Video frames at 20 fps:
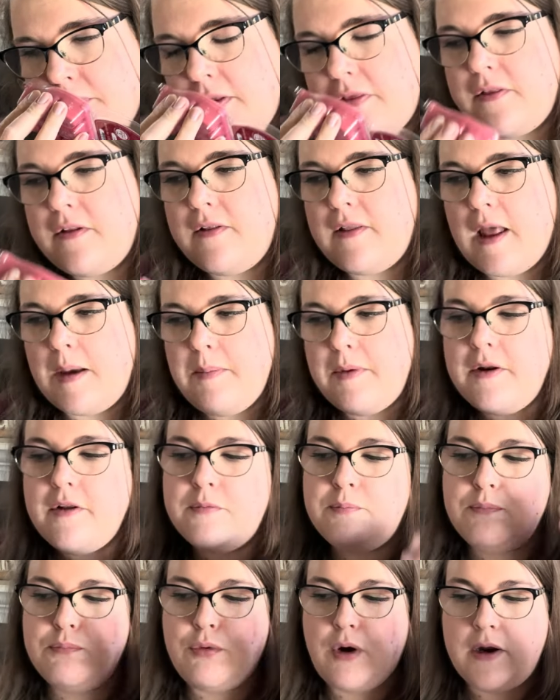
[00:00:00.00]
the lemon is
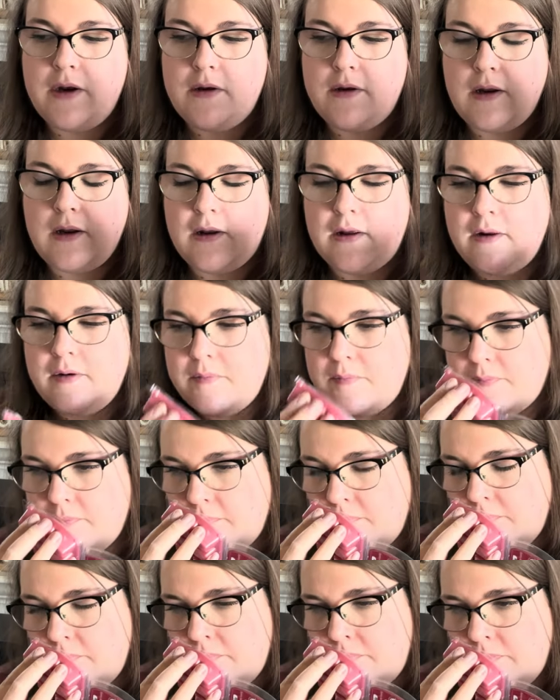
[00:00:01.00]
brightening it
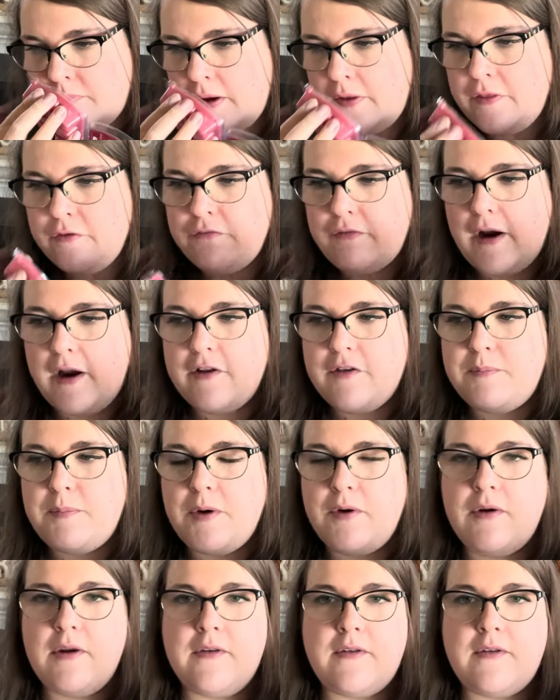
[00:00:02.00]
and the raspberry